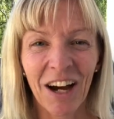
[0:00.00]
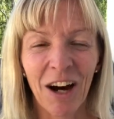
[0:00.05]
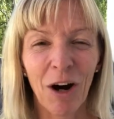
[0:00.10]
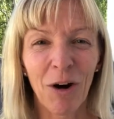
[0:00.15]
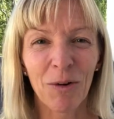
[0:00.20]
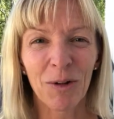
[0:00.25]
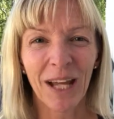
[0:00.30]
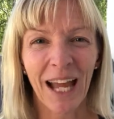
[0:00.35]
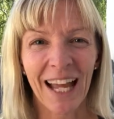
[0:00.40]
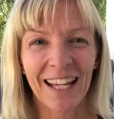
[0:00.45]

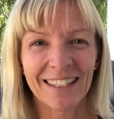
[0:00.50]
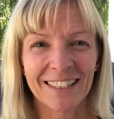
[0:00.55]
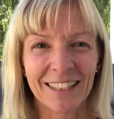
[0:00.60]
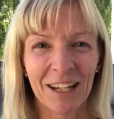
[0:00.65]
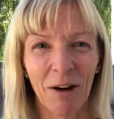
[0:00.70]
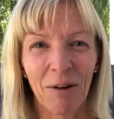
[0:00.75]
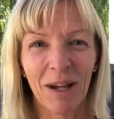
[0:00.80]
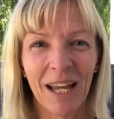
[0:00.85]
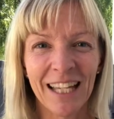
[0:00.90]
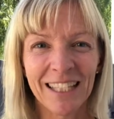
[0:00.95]
Okay,
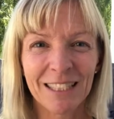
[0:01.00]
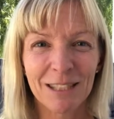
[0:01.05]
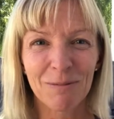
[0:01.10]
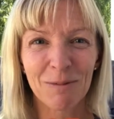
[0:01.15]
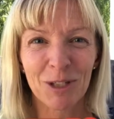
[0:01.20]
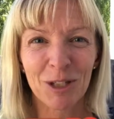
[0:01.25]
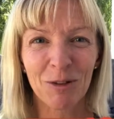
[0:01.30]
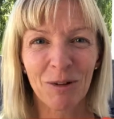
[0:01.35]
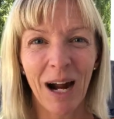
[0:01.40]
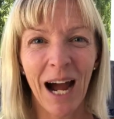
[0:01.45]
so hit
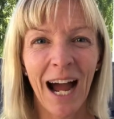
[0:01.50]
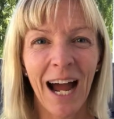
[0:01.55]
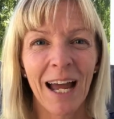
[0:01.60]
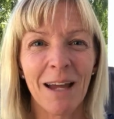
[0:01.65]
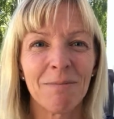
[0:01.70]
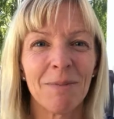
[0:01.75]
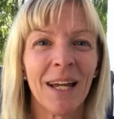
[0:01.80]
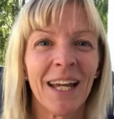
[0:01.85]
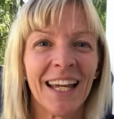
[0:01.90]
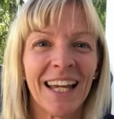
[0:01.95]

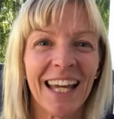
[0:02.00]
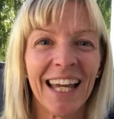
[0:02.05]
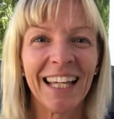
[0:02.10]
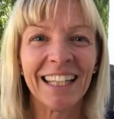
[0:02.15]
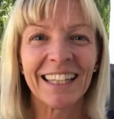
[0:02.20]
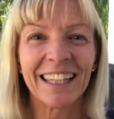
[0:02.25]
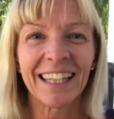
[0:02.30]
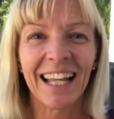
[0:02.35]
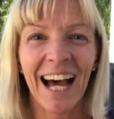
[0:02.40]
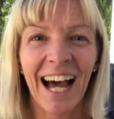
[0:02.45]
subscribe,
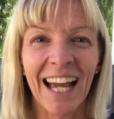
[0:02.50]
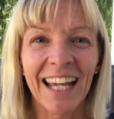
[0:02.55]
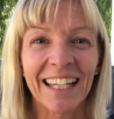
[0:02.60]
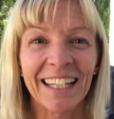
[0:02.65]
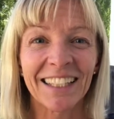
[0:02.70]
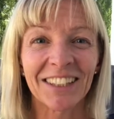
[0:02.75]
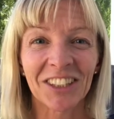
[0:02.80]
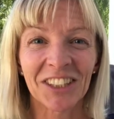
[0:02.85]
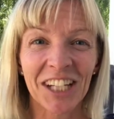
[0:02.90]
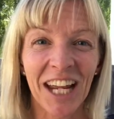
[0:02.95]
hit
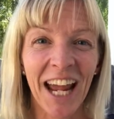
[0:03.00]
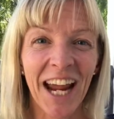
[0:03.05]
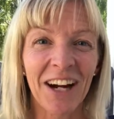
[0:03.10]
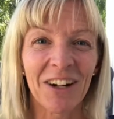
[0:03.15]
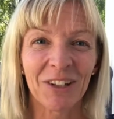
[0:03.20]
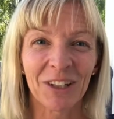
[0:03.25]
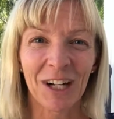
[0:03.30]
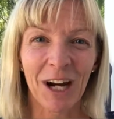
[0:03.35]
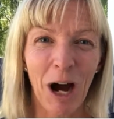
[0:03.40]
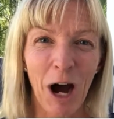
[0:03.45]
like,
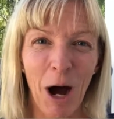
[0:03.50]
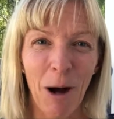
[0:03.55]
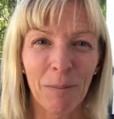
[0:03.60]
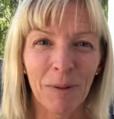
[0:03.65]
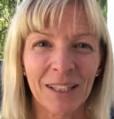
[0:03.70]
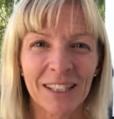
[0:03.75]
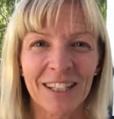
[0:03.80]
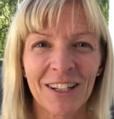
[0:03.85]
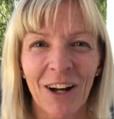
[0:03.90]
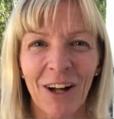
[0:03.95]
share,
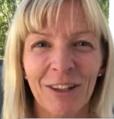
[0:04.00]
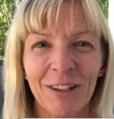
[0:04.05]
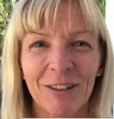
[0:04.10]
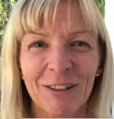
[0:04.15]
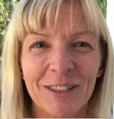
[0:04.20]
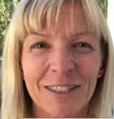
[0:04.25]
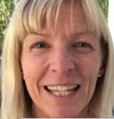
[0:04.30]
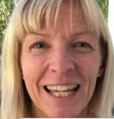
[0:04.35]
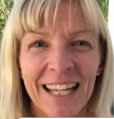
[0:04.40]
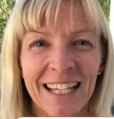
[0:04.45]
comment and all
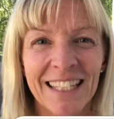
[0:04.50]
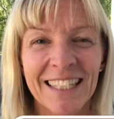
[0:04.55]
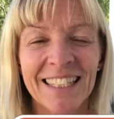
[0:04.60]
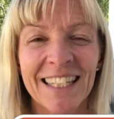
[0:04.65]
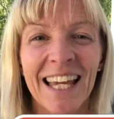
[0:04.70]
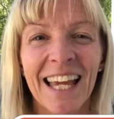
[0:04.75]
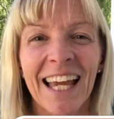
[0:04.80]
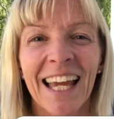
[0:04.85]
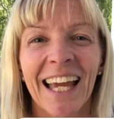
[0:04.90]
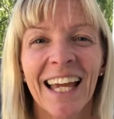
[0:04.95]
those things,